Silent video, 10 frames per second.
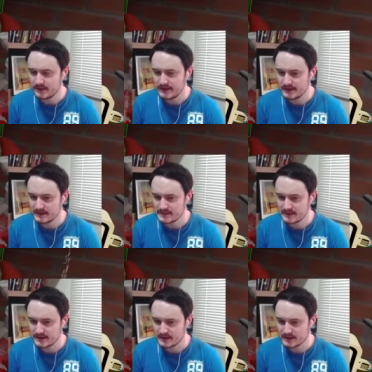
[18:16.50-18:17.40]

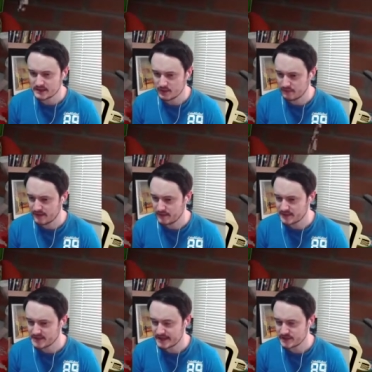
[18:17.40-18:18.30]
It's quite
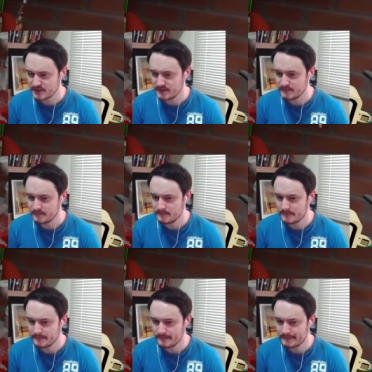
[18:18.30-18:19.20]
famous actually.
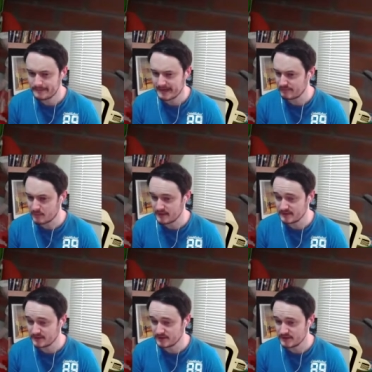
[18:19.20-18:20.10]
I never went
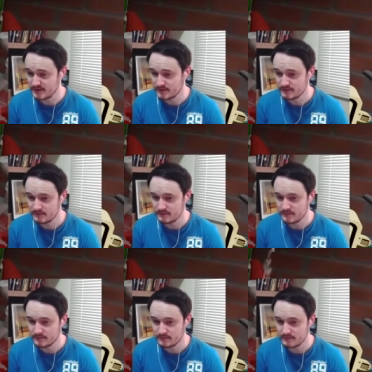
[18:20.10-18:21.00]
to Dundee,
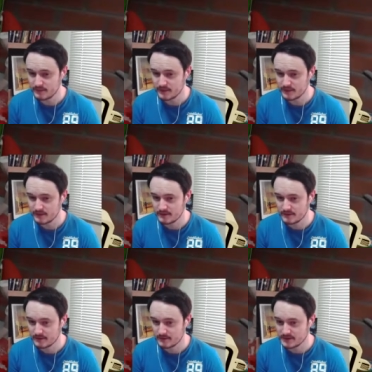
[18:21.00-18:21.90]
but
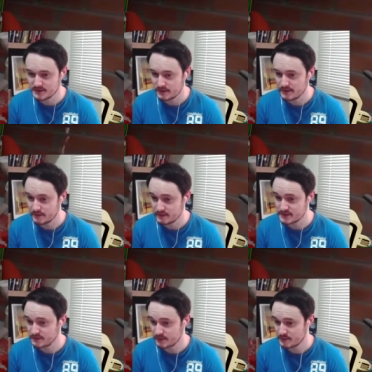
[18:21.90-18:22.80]
I'm assuming it
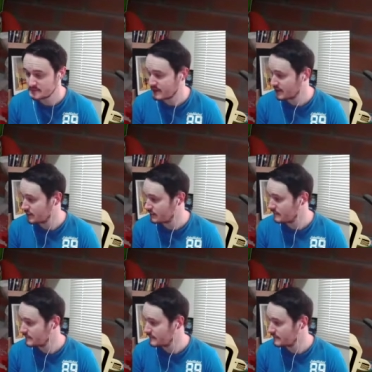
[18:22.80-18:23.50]
was pretty cool.